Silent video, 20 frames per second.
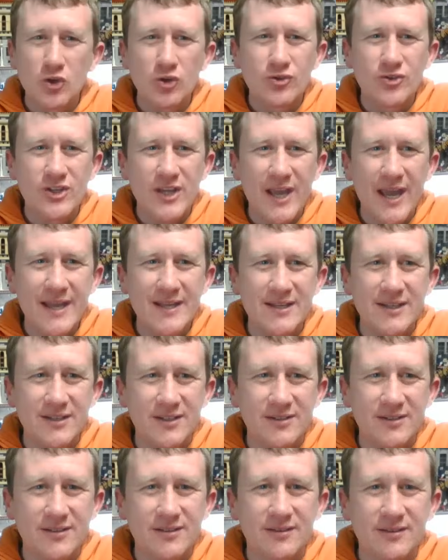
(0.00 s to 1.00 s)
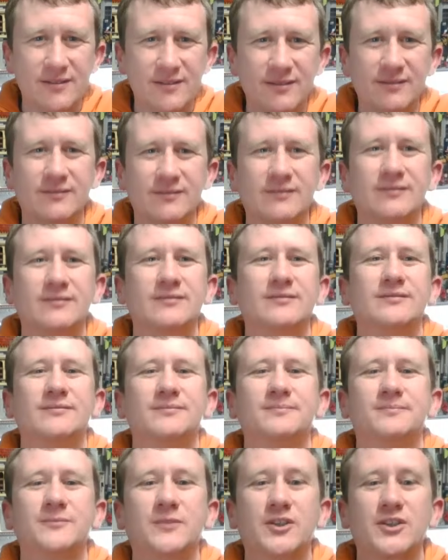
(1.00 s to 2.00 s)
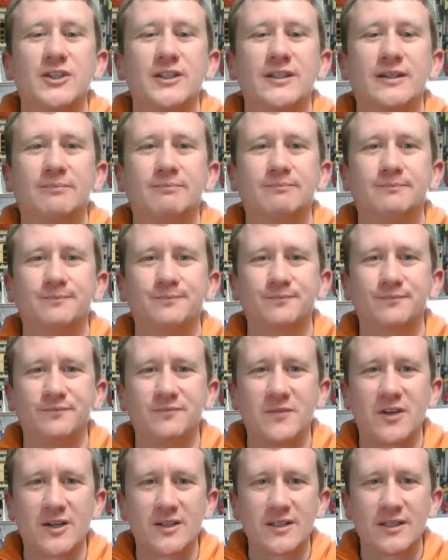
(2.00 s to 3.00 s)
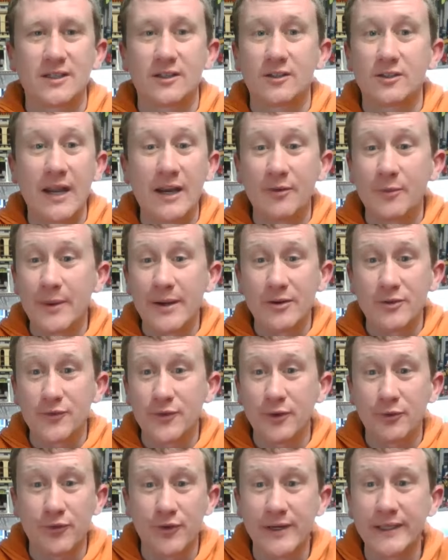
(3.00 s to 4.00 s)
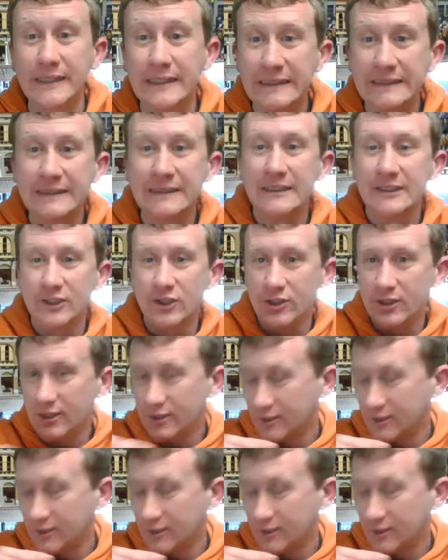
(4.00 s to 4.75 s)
Good taste. Nicely done. Nicely done. Anybody else, feel free. You can